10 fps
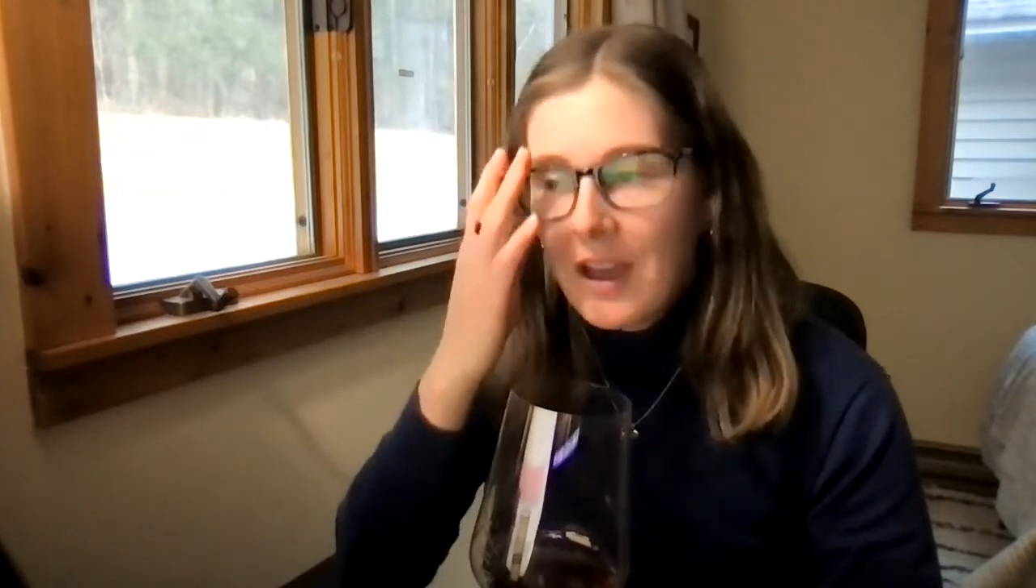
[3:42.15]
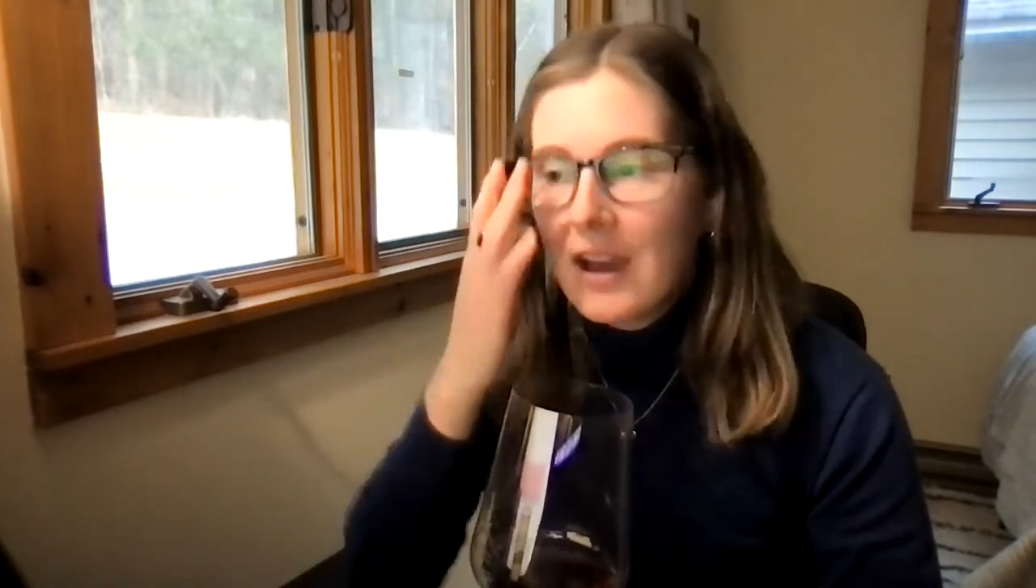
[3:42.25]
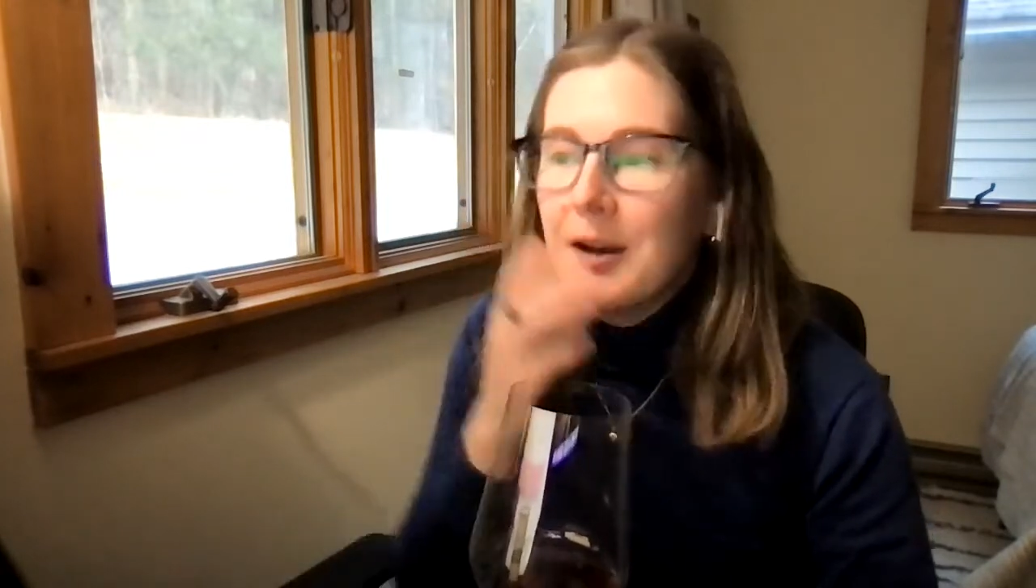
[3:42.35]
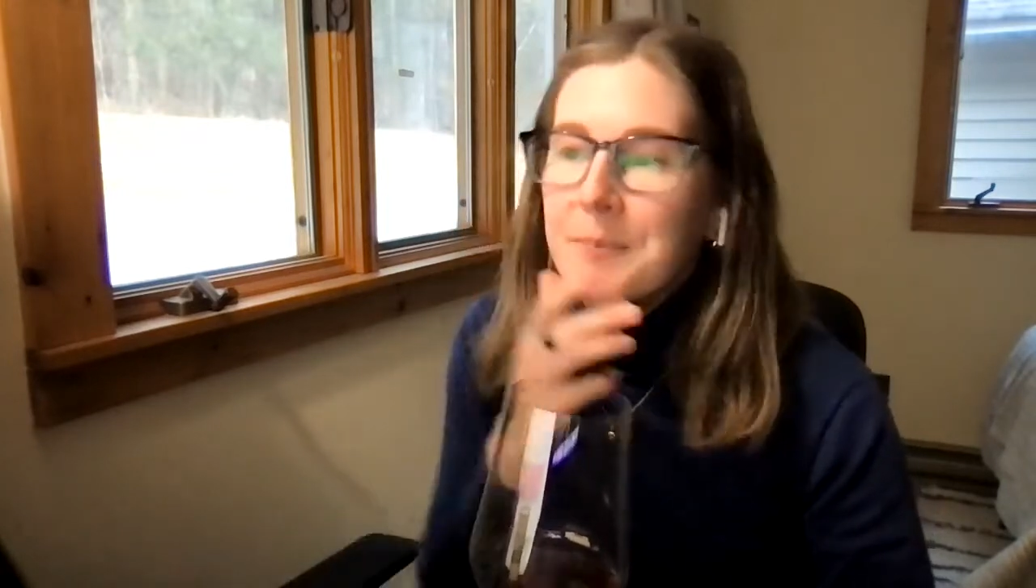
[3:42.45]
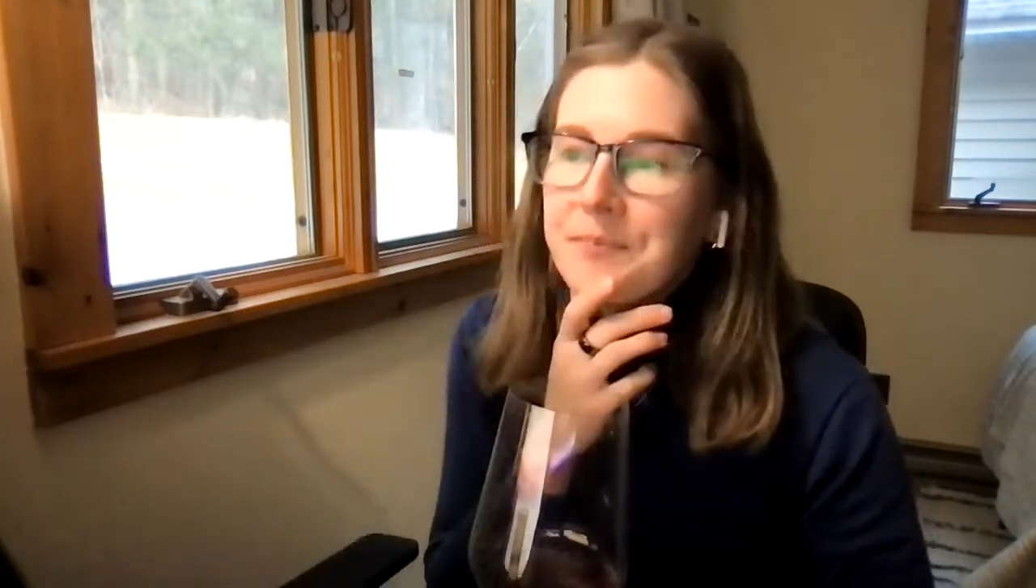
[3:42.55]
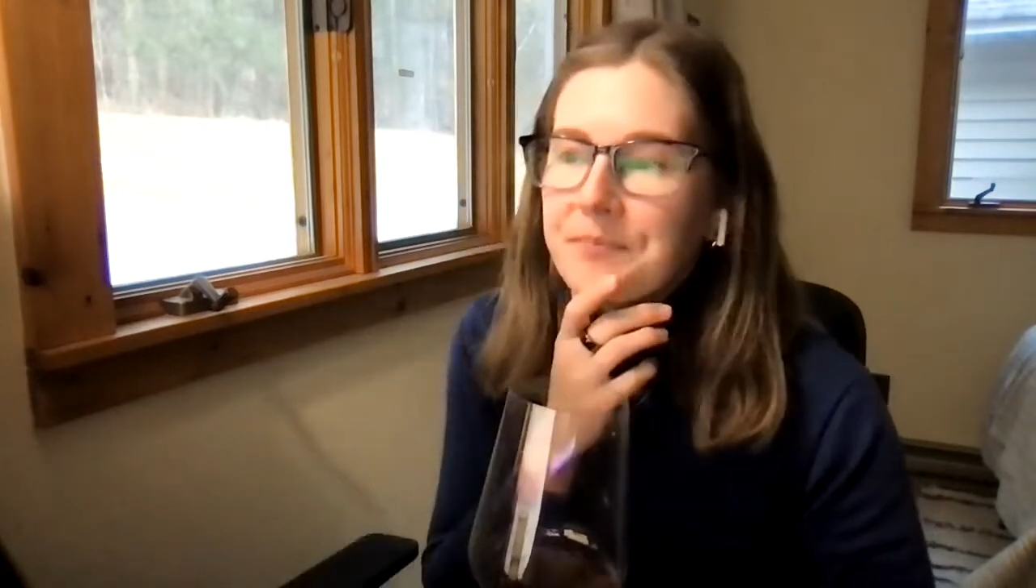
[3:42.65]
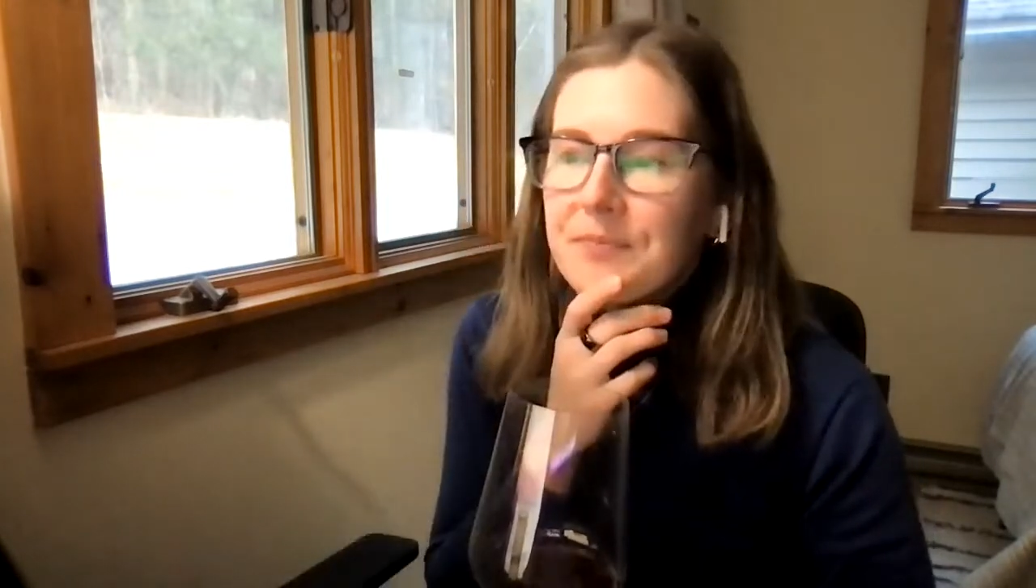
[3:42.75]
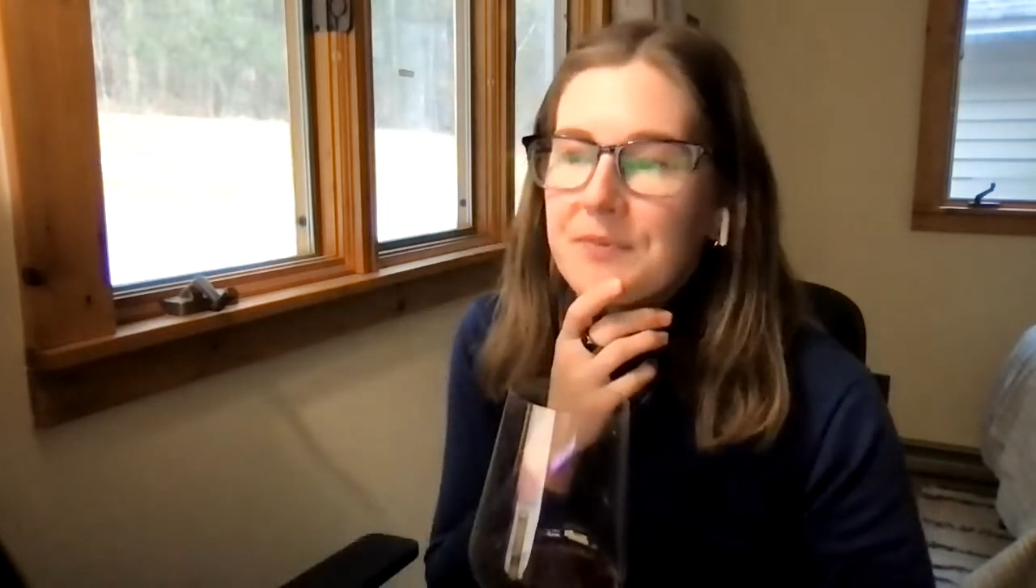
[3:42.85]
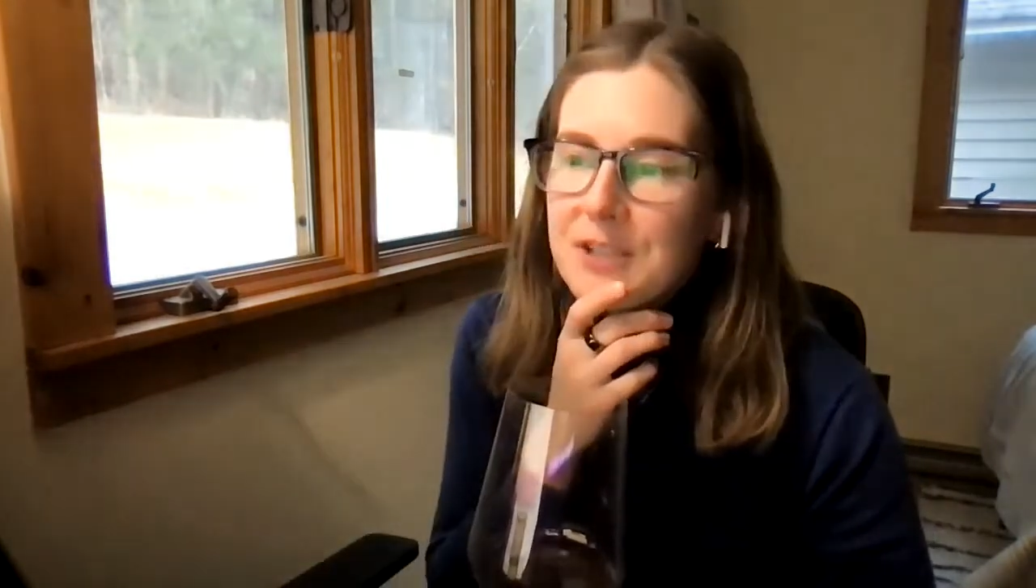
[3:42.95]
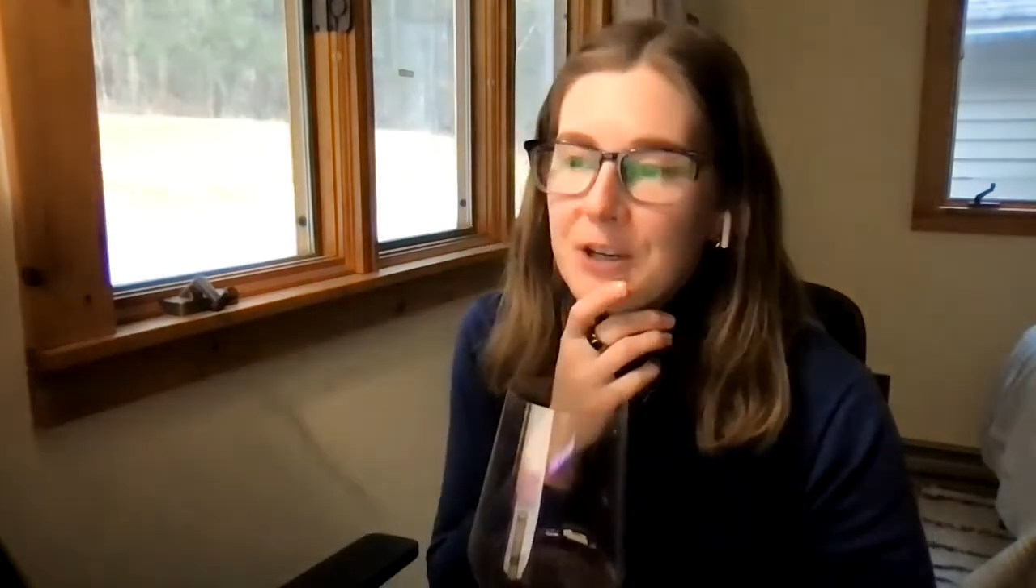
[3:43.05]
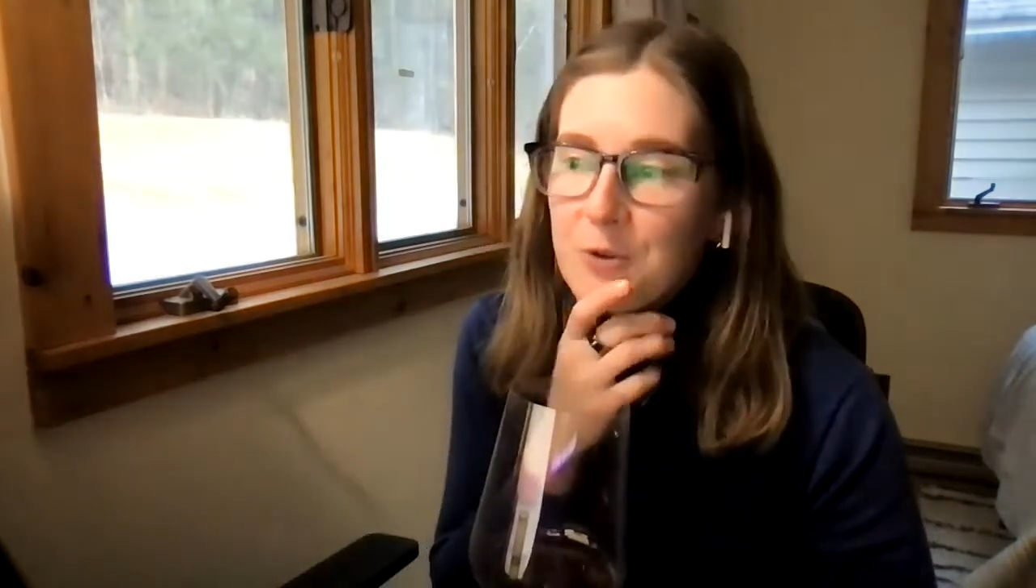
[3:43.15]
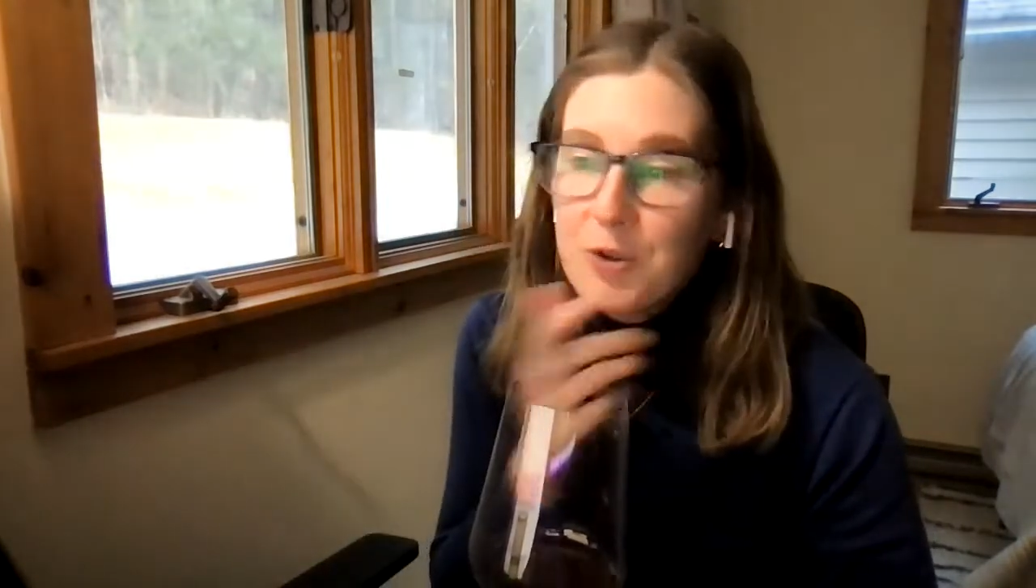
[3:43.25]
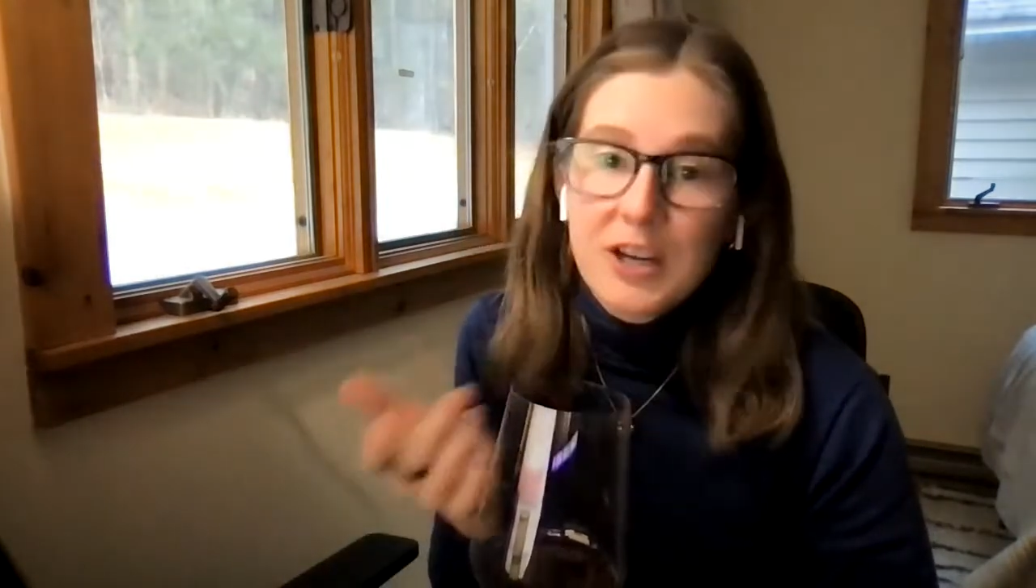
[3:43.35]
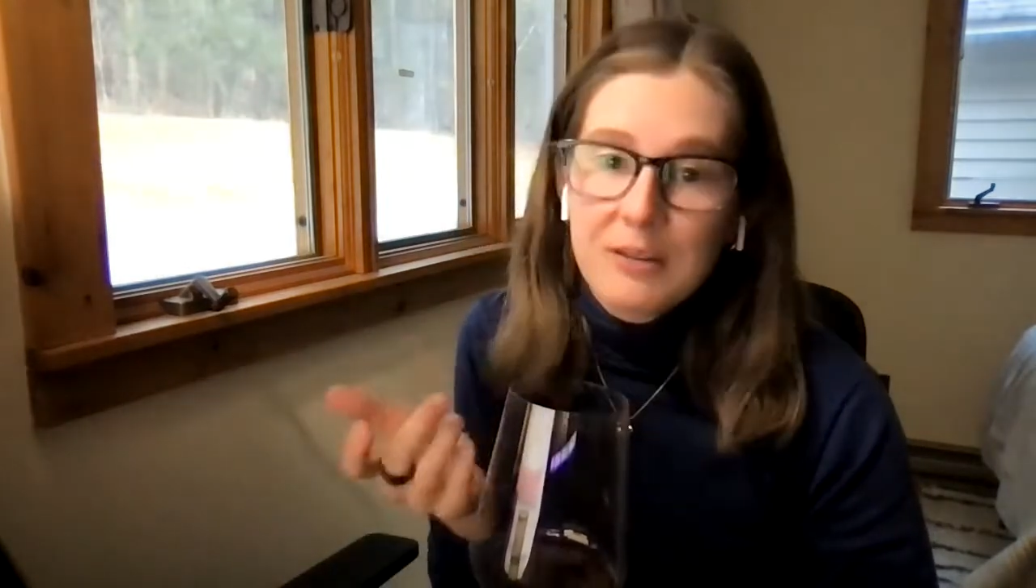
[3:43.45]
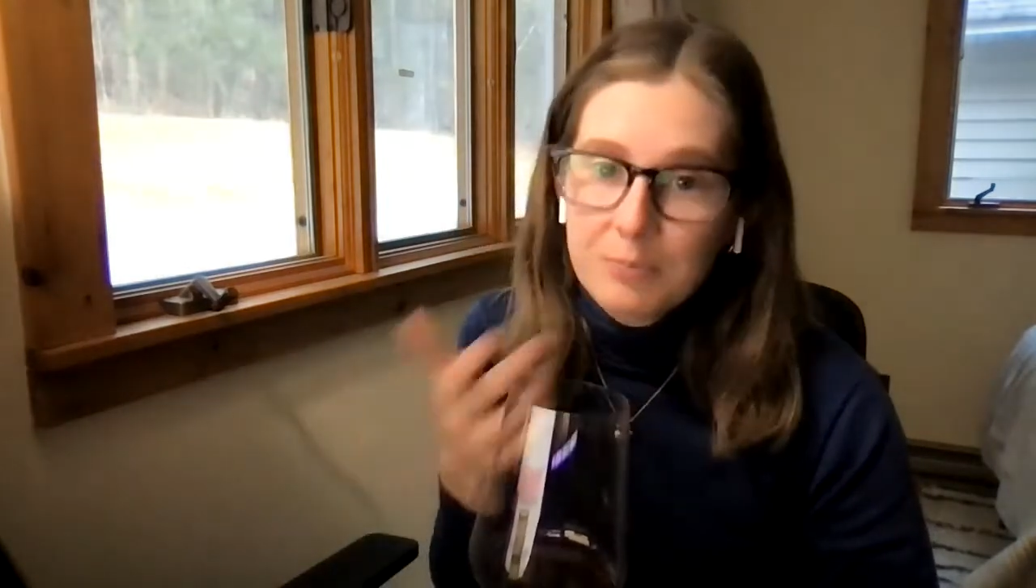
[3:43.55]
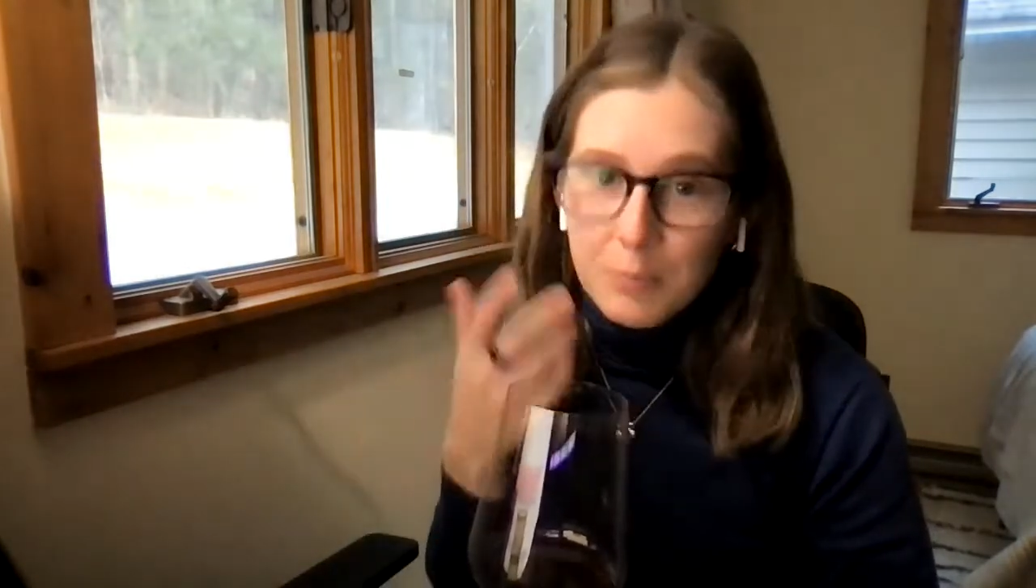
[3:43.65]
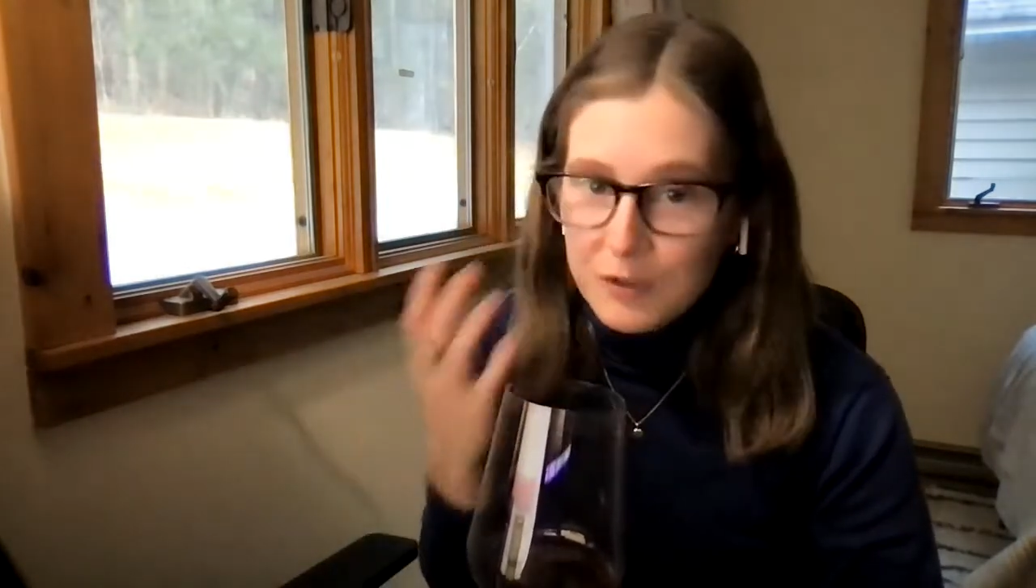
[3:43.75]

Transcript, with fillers: Um, so great,